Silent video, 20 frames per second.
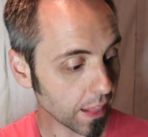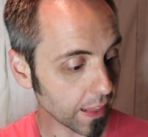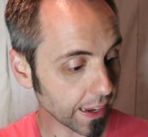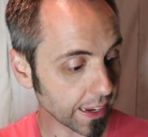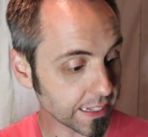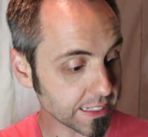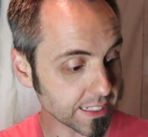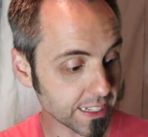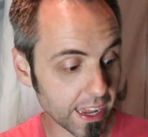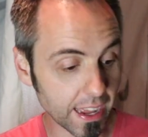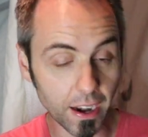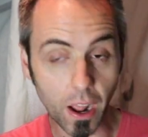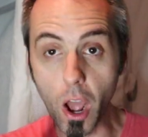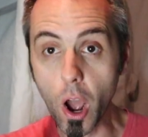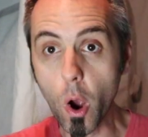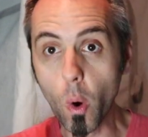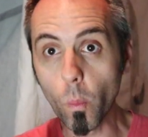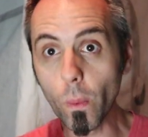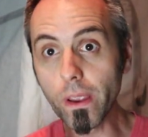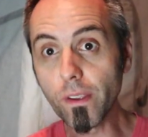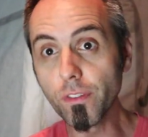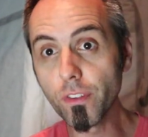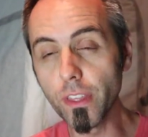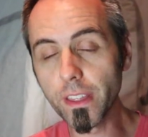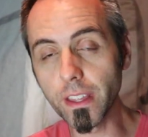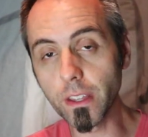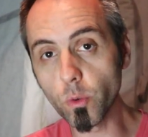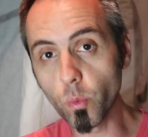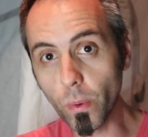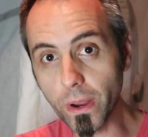like I said,
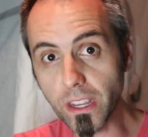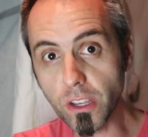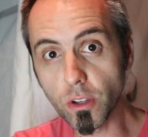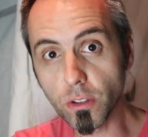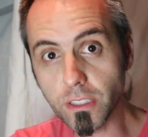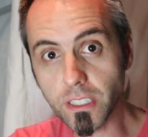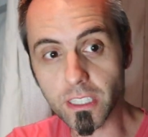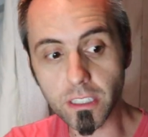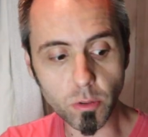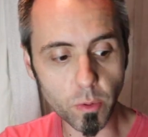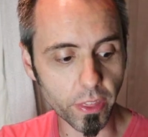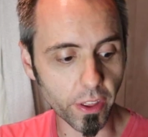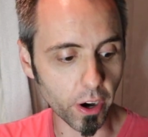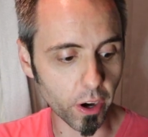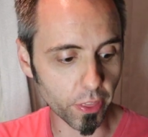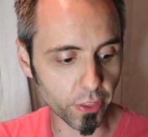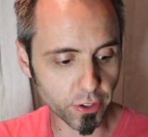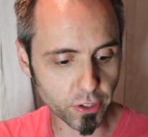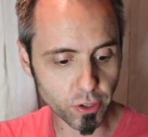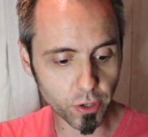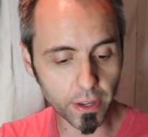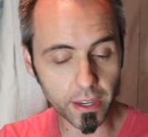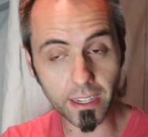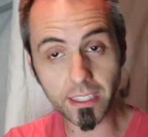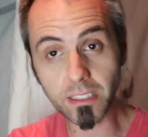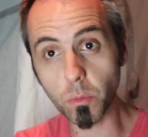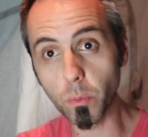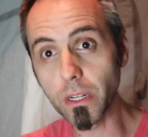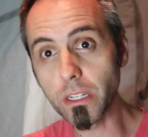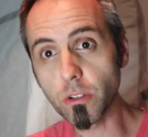we use this with our other two
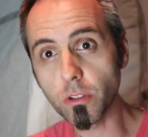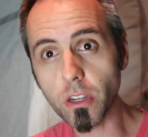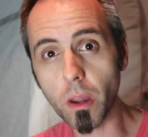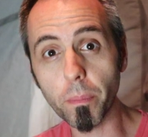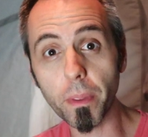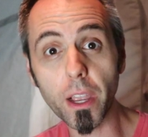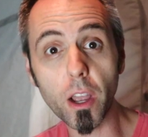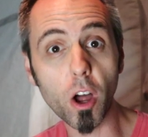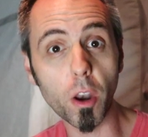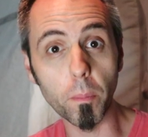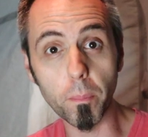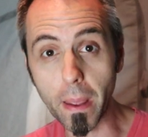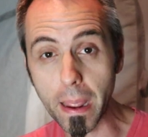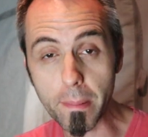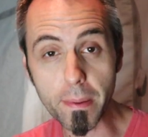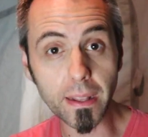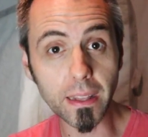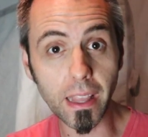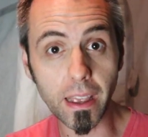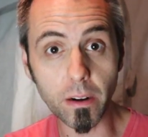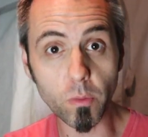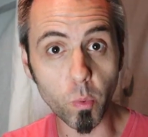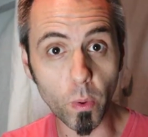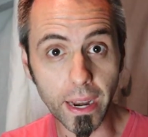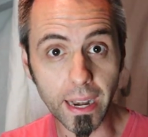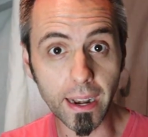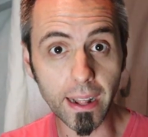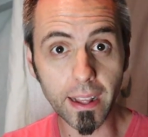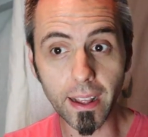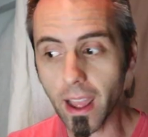kids, and we do something called baby-led
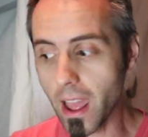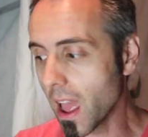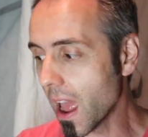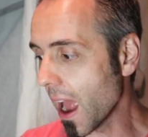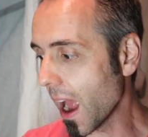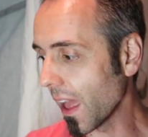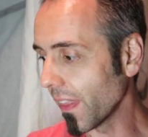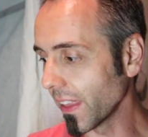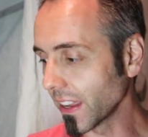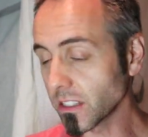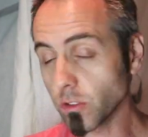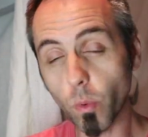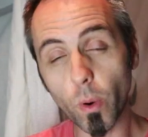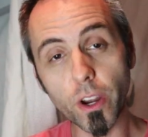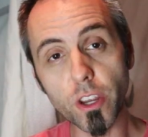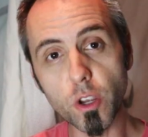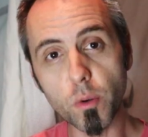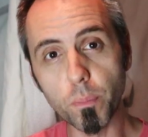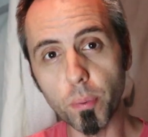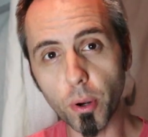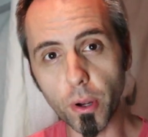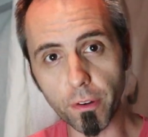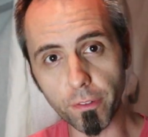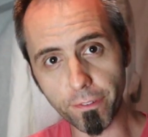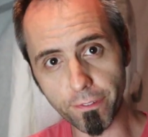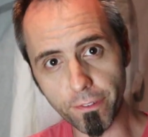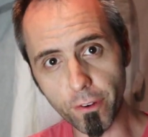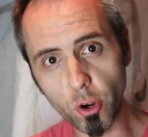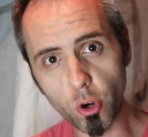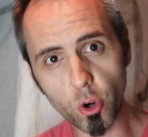weaning, and that's where you put
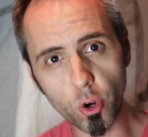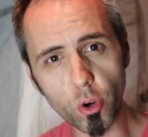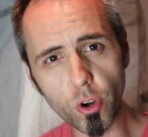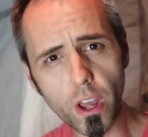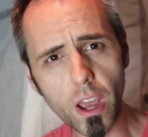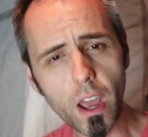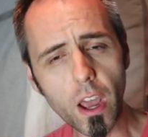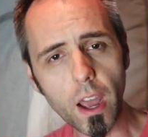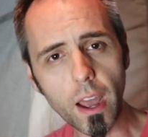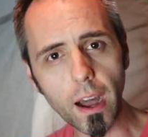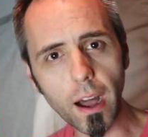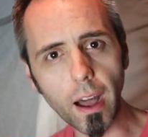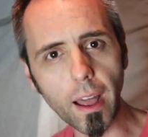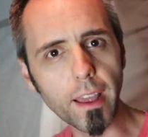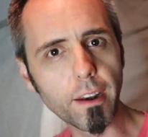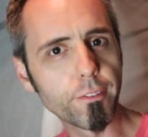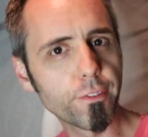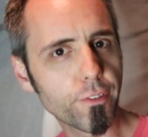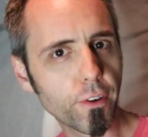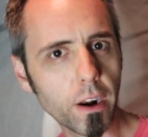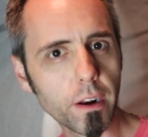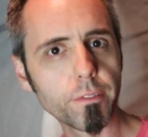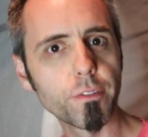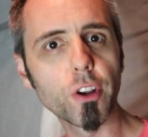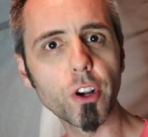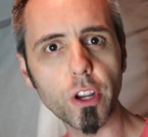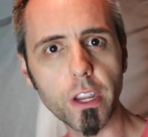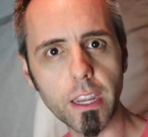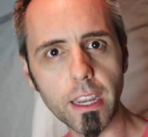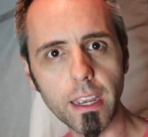food in front of
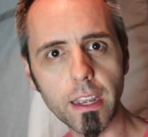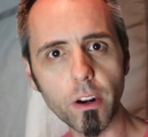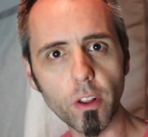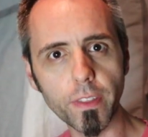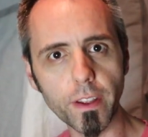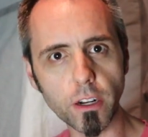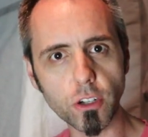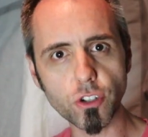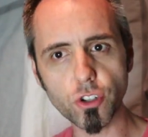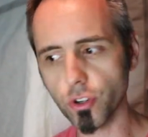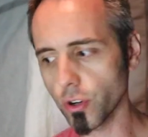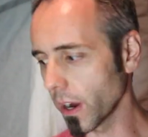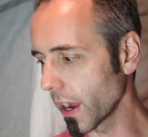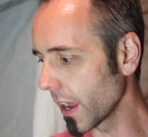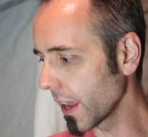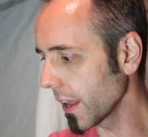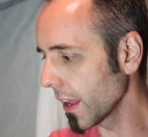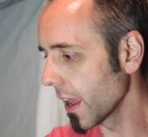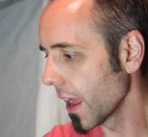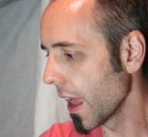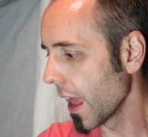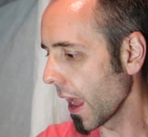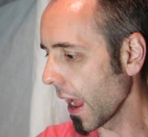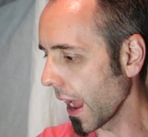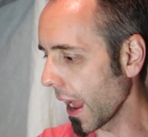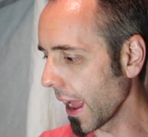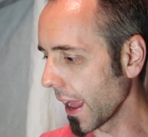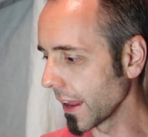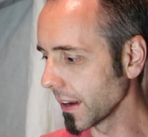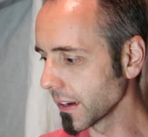your kid on their tray,
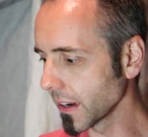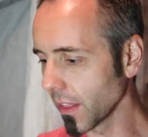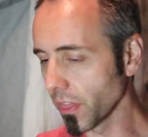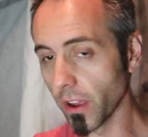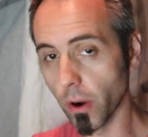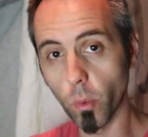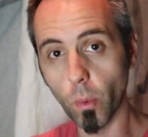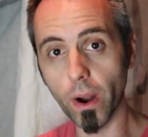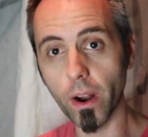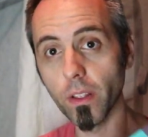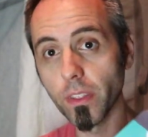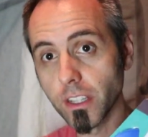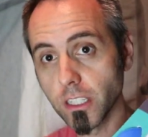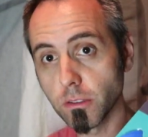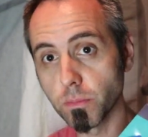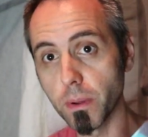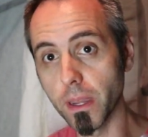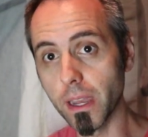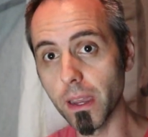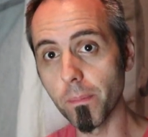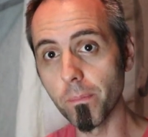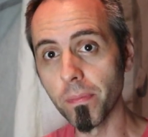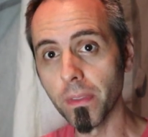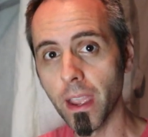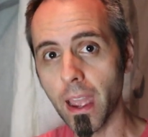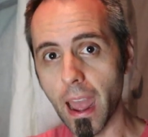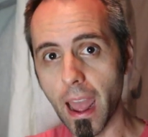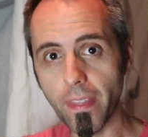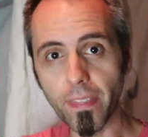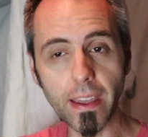and they're wearing this bib,
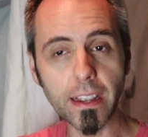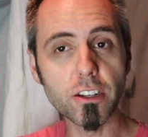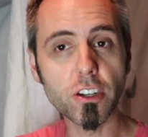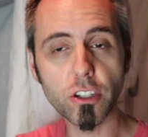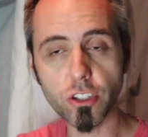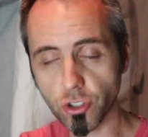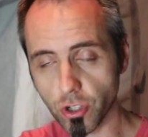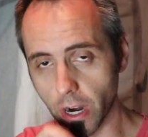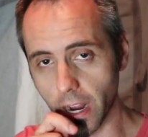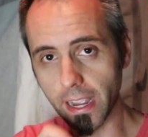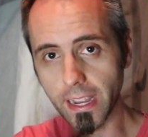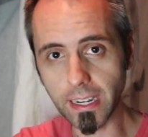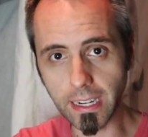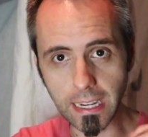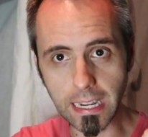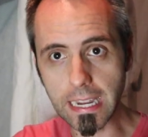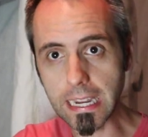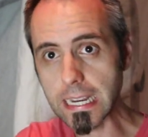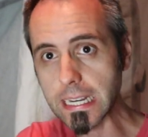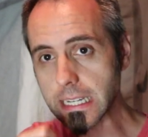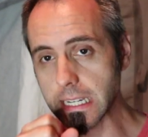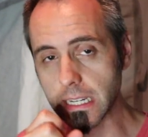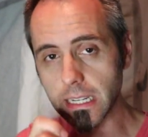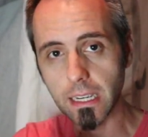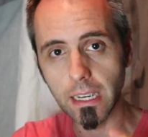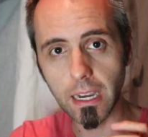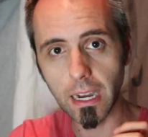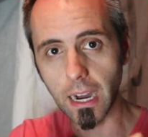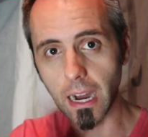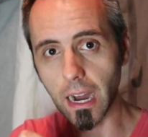and they just try and eat,
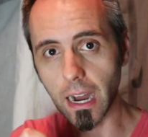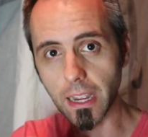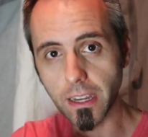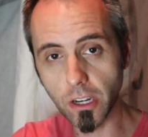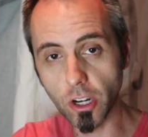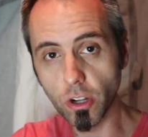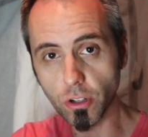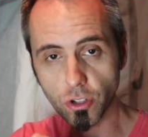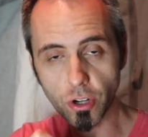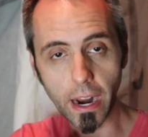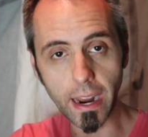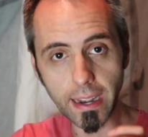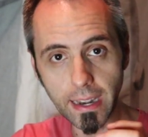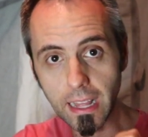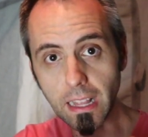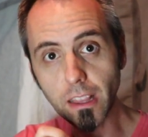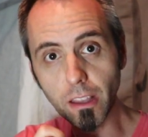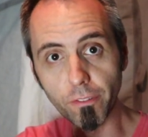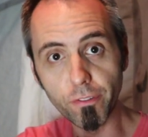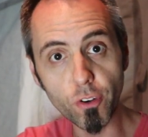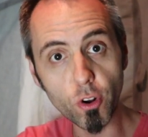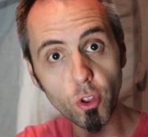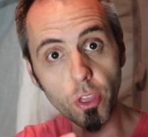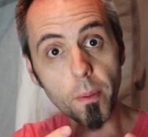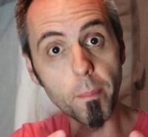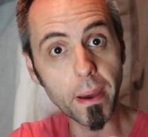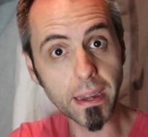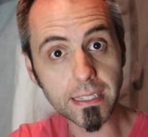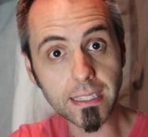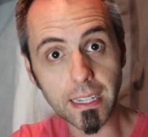try and eat the food
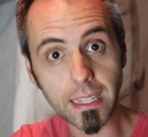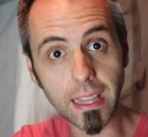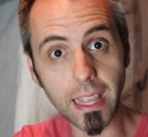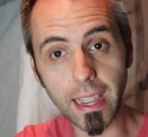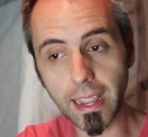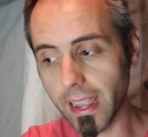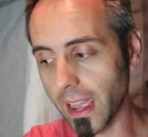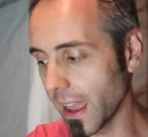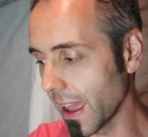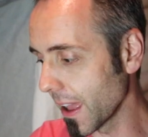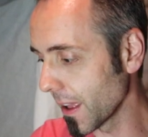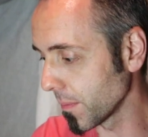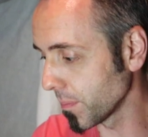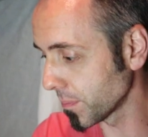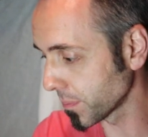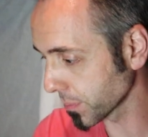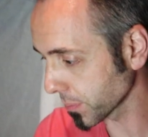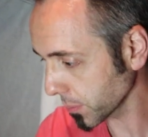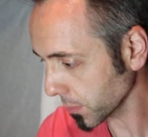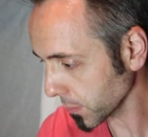the best that they can.